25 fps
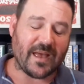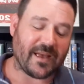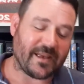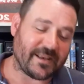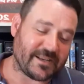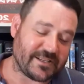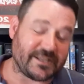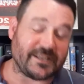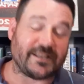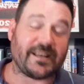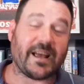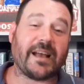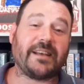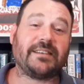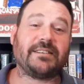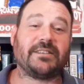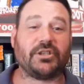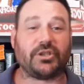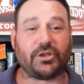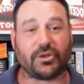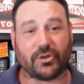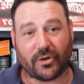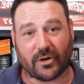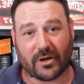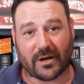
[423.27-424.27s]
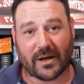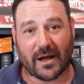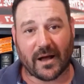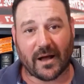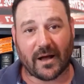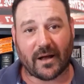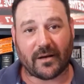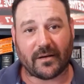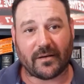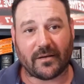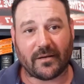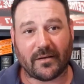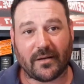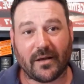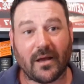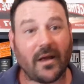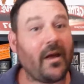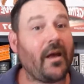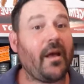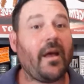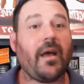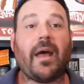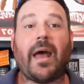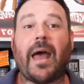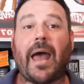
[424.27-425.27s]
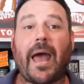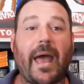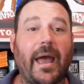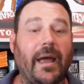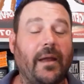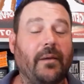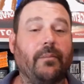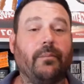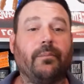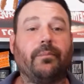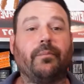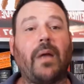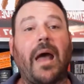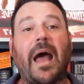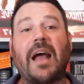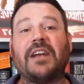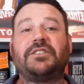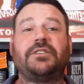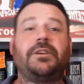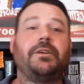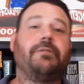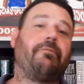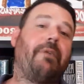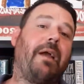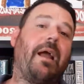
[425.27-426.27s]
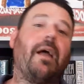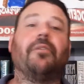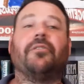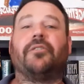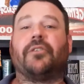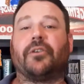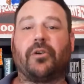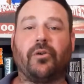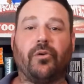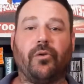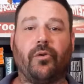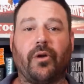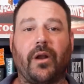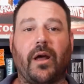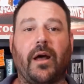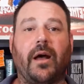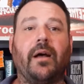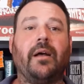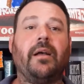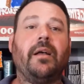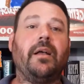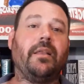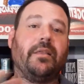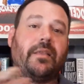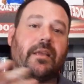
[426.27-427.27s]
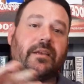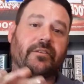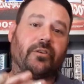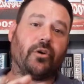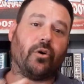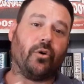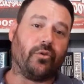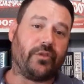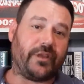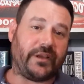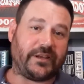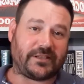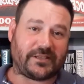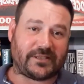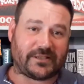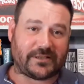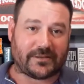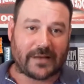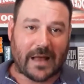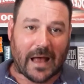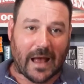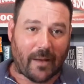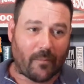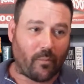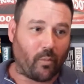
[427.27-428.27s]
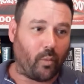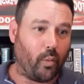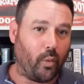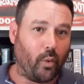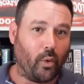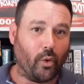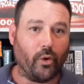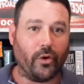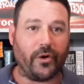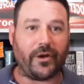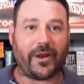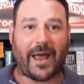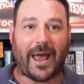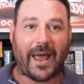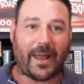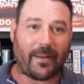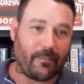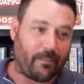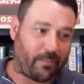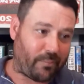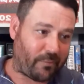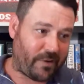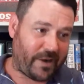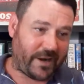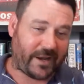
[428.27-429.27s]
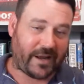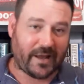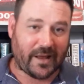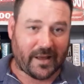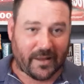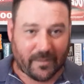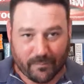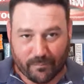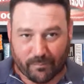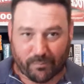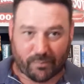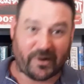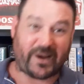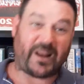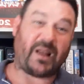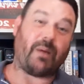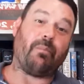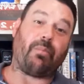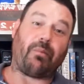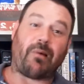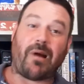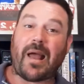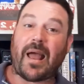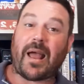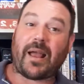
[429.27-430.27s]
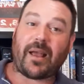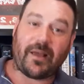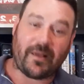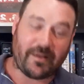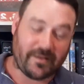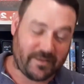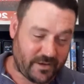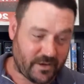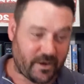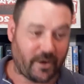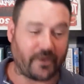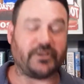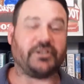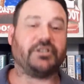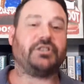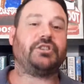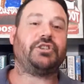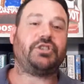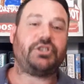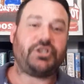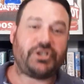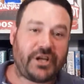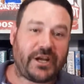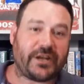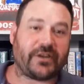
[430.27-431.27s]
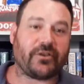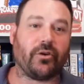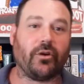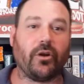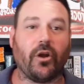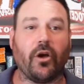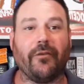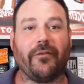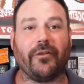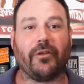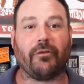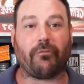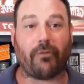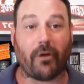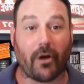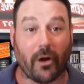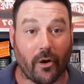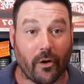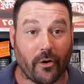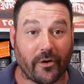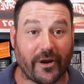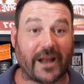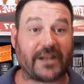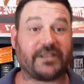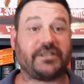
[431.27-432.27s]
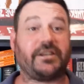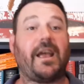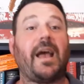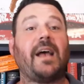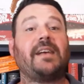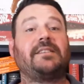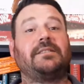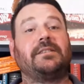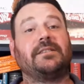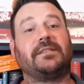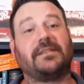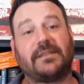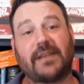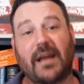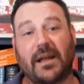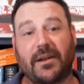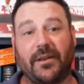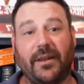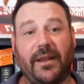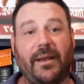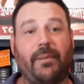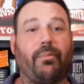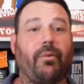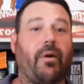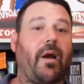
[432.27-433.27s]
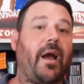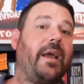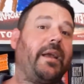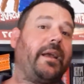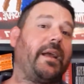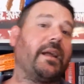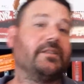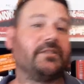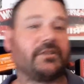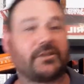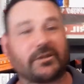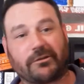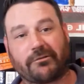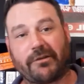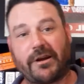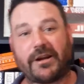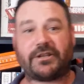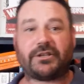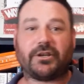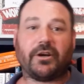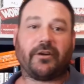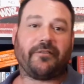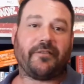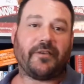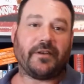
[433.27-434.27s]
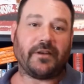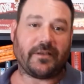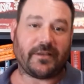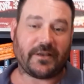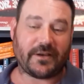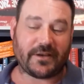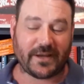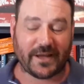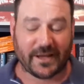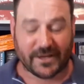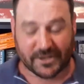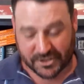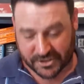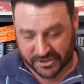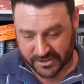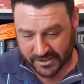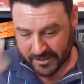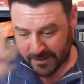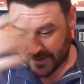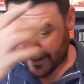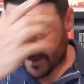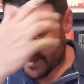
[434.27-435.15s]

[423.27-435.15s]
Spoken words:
she takes the shortcut, and as she rounds the corner, there's all this wood and bric-a-brac, you know, just shit all over the road, and she has to suddenly brake and screech off into the ditch.